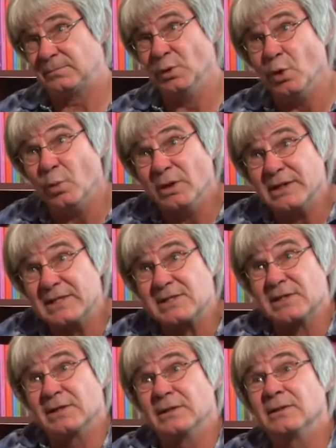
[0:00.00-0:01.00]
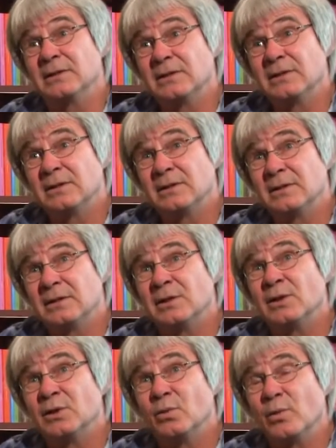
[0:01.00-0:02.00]
who will listen
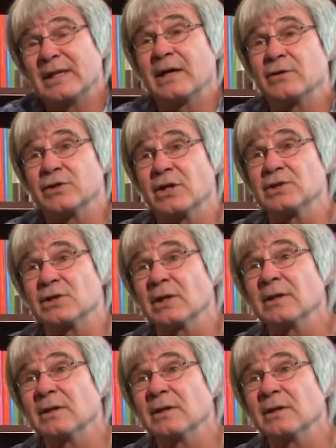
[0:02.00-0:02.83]
without judging.